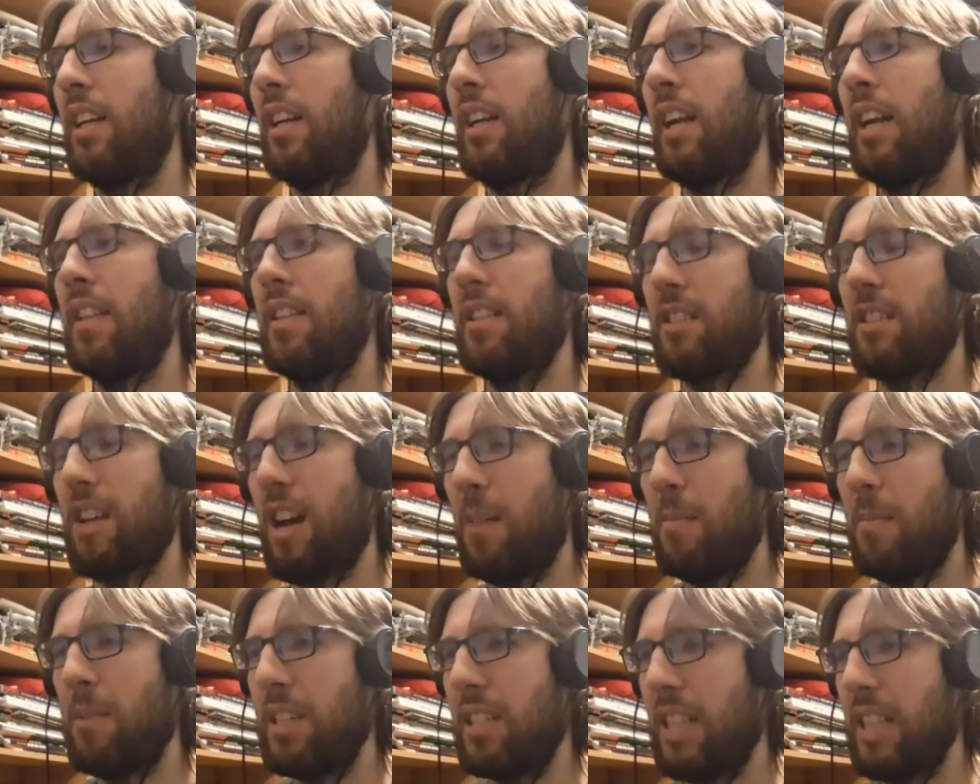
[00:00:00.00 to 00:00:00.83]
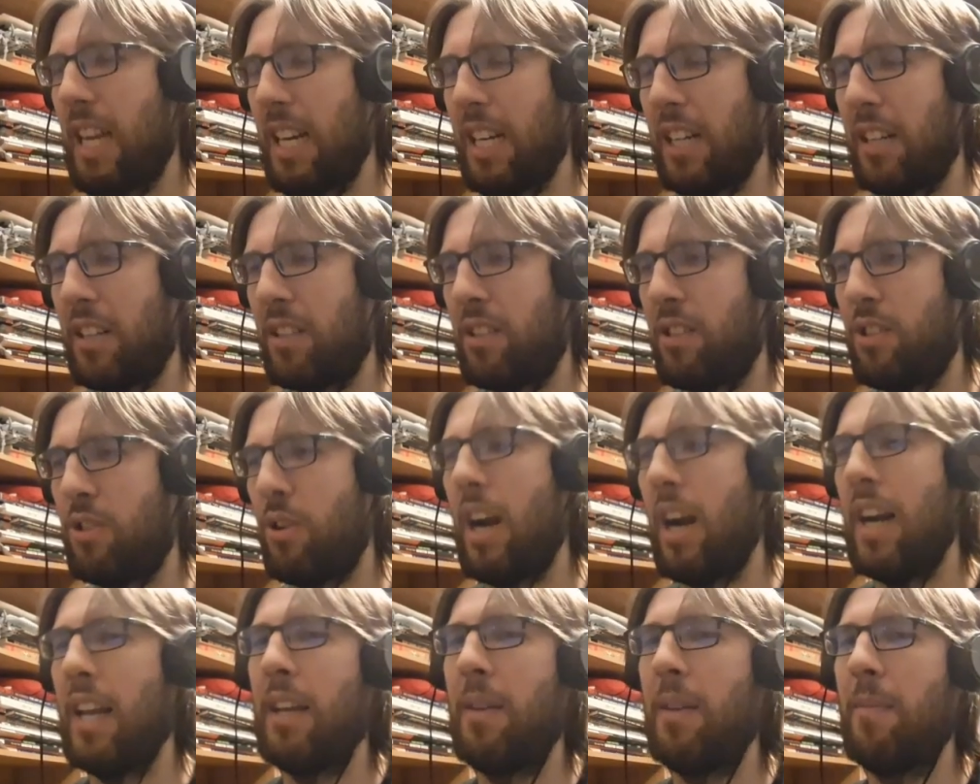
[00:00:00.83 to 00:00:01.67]
and the zombies like
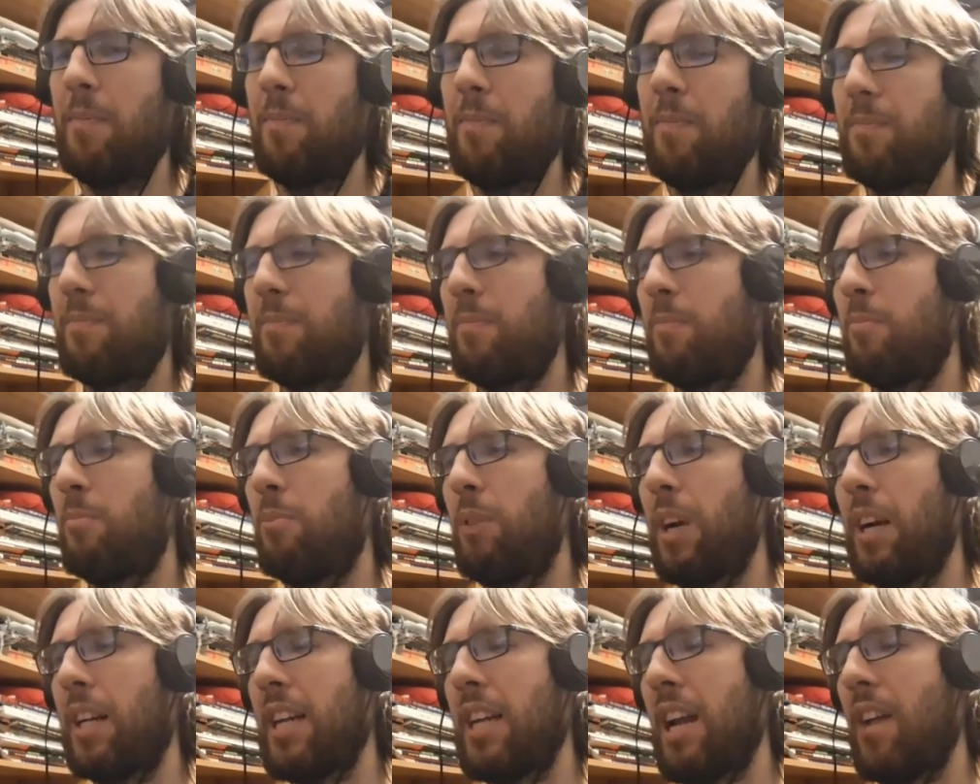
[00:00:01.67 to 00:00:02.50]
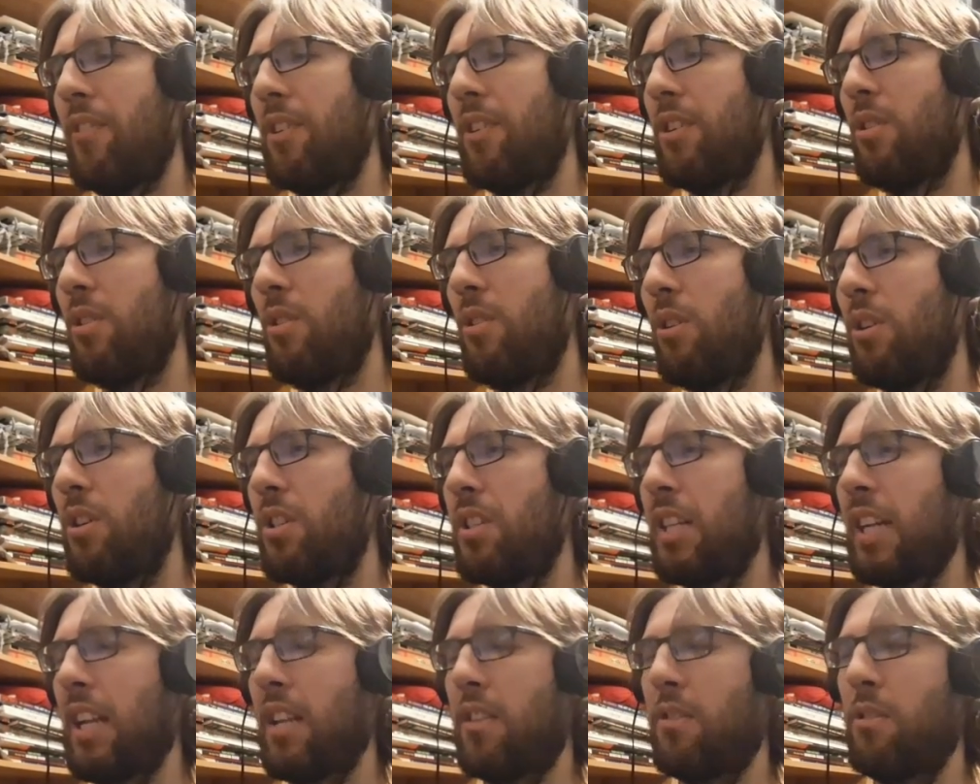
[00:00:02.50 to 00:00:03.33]
try to break down the doors
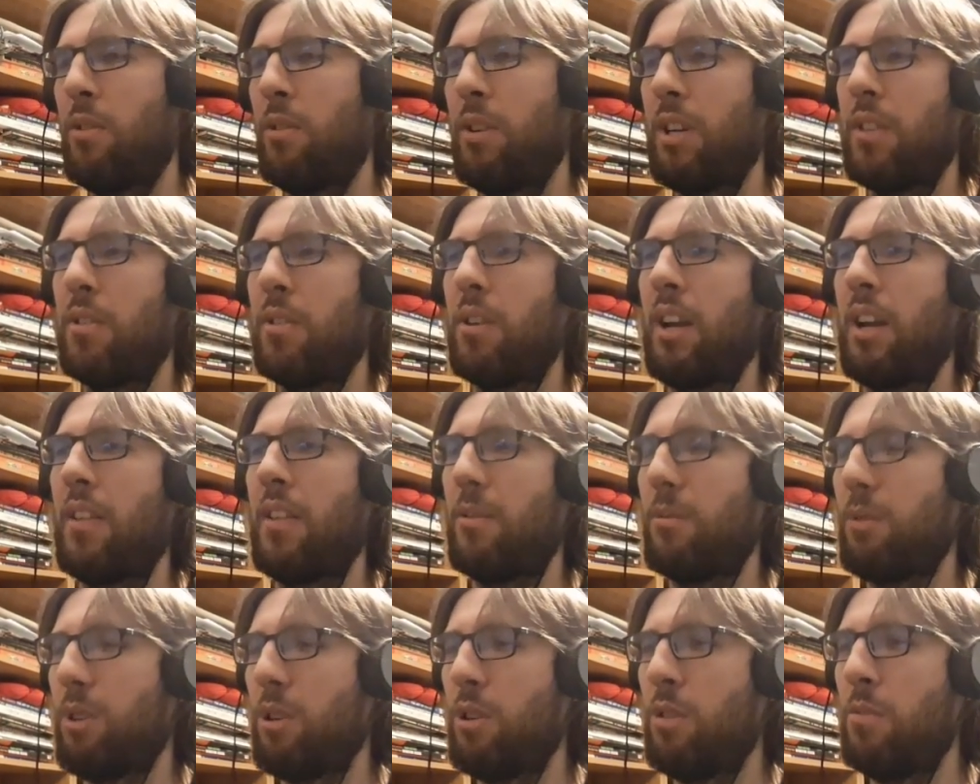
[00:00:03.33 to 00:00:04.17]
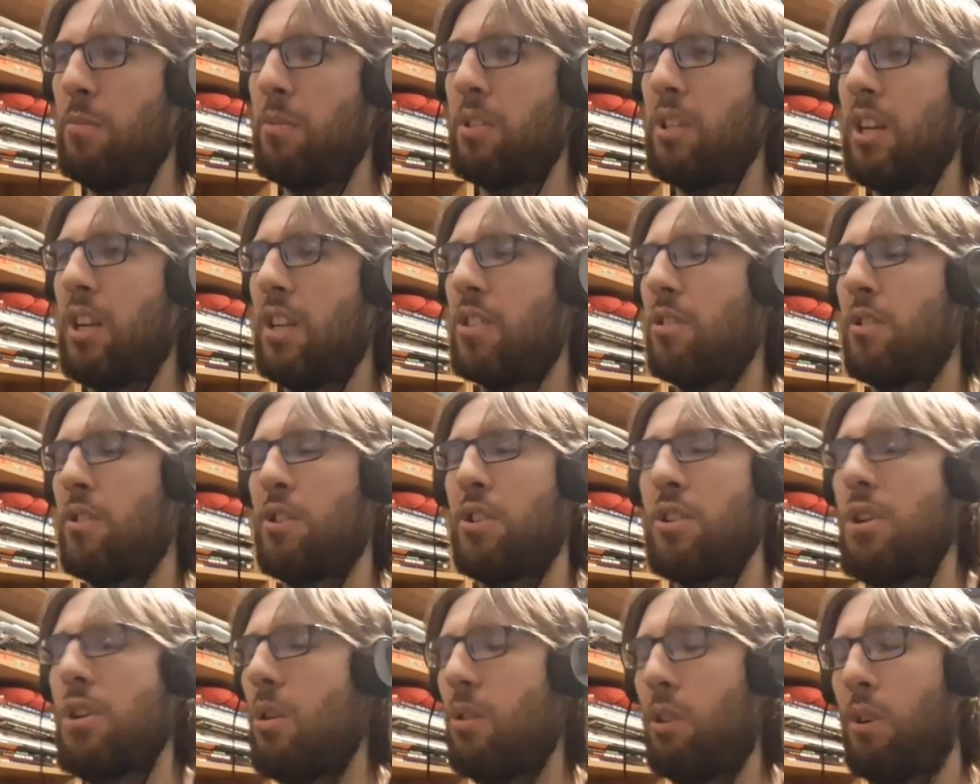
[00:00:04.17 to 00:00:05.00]
to get through into the other rooms. So there's
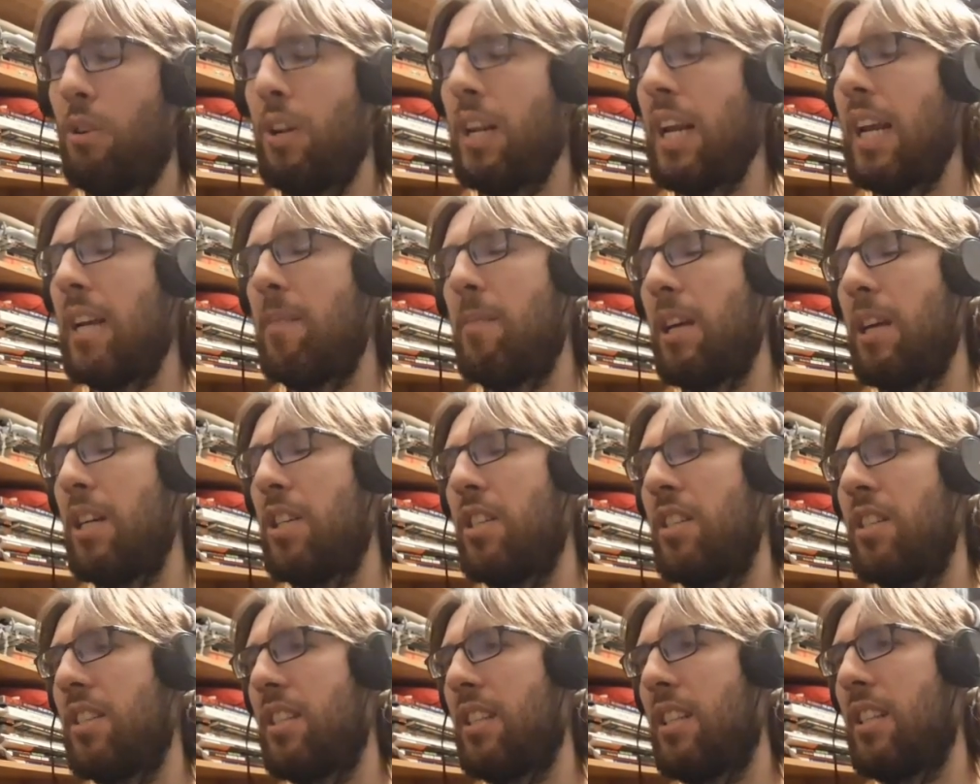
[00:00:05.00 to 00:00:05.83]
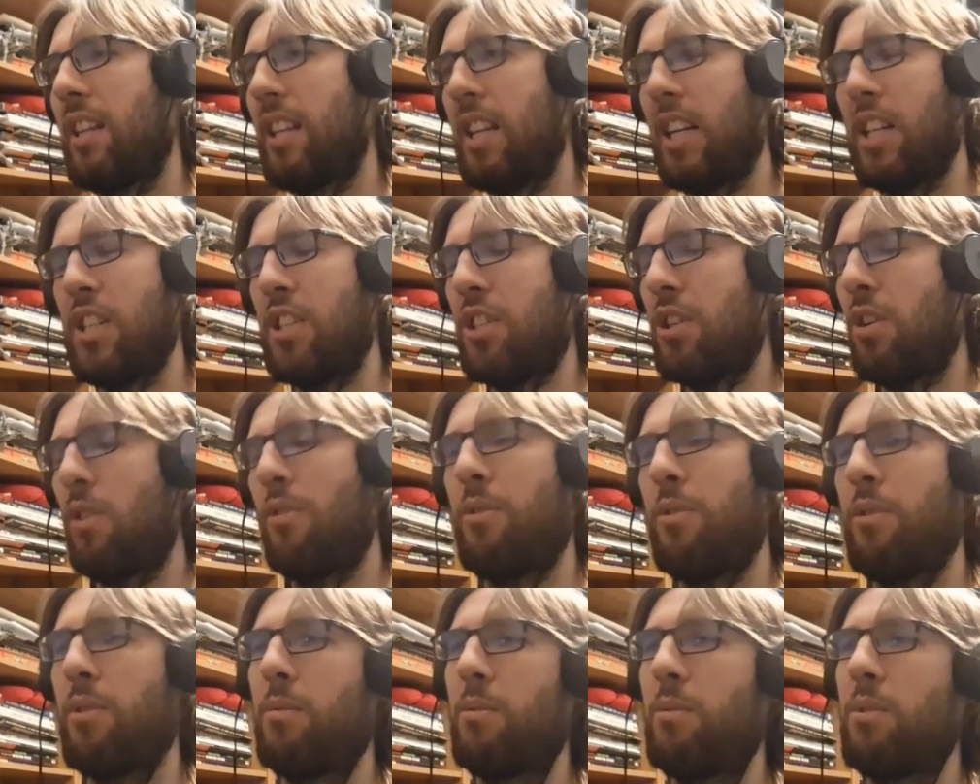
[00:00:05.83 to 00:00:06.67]
no loading animations. You just go
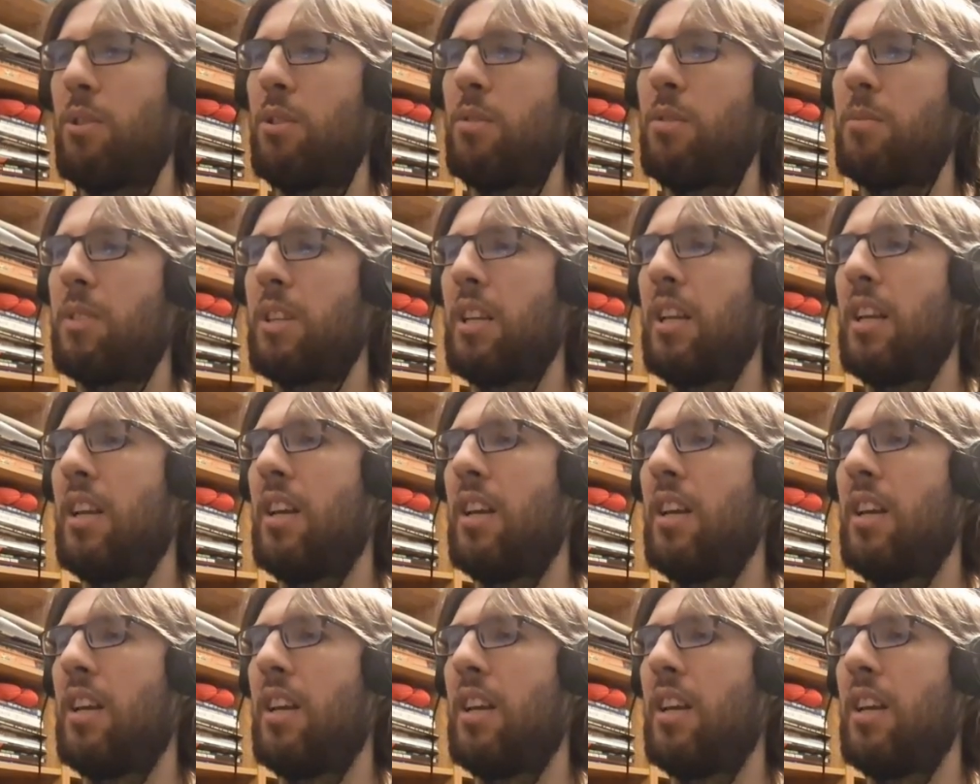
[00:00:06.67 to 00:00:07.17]
through the rooms.